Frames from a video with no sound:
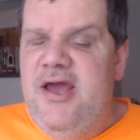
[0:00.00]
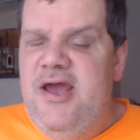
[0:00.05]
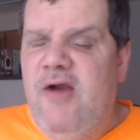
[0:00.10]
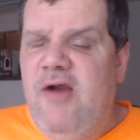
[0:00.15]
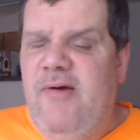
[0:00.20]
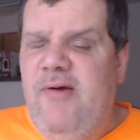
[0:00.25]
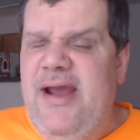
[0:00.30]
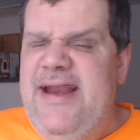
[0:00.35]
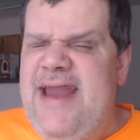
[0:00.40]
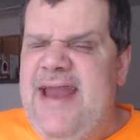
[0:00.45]

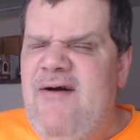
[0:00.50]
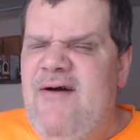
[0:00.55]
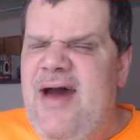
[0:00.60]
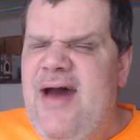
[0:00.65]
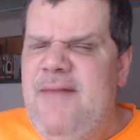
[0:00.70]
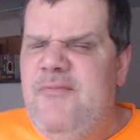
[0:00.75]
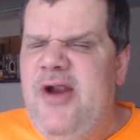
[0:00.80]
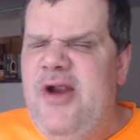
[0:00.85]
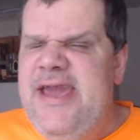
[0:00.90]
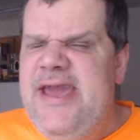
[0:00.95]
Right now, I'm
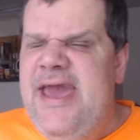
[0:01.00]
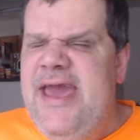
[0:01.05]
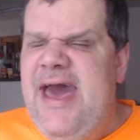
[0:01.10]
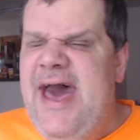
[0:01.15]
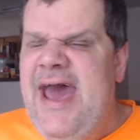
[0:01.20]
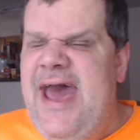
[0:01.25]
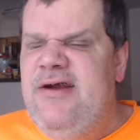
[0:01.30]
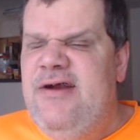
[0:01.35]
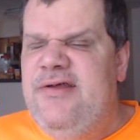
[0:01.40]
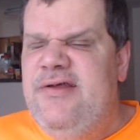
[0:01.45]
running it
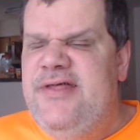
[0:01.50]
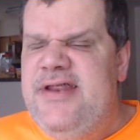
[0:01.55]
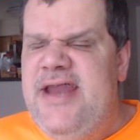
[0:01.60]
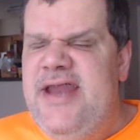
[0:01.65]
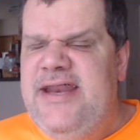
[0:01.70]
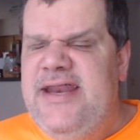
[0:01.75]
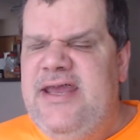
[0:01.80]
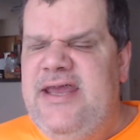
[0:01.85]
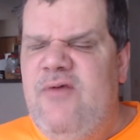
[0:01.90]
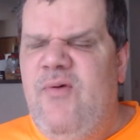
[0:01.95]
higher than
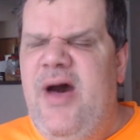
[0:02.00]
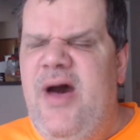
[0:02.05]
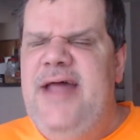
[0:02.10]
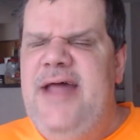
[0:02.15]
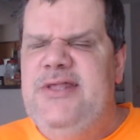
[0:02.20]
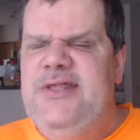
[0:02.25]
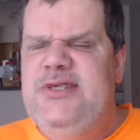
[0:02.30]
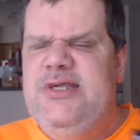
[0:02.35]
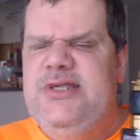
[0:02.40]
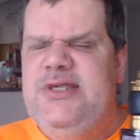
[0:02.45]
90
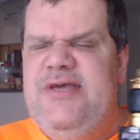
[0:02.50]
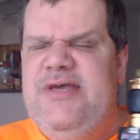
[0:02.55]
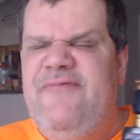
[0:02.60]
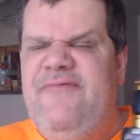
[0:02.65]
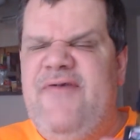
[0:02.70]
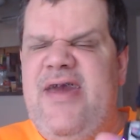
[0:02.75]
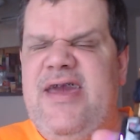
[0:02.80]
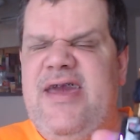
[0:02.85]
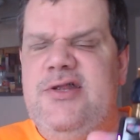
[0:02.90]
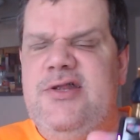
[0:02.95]
watts. Let's see if I
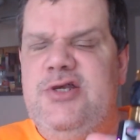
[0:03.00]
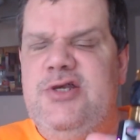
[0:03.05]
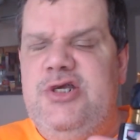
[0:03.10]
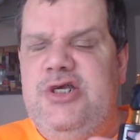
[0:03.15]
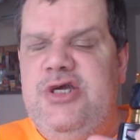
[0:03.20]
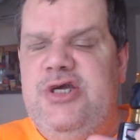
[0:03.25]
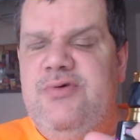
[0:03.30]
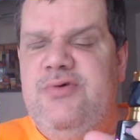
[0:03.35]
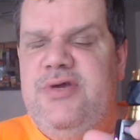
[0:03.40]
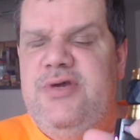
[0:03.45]
can
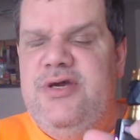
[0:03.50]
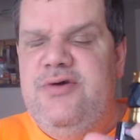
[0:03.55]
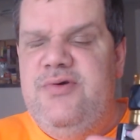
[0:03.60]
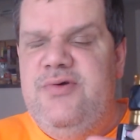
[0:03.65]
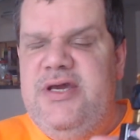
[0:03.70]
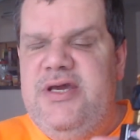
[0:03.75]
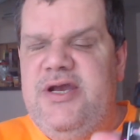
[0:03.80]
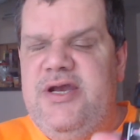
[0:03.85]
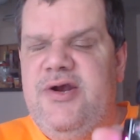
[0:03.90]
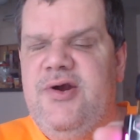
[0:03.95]
show you
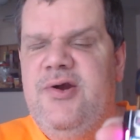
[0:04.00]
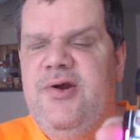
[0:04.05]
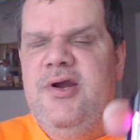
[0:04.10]
here.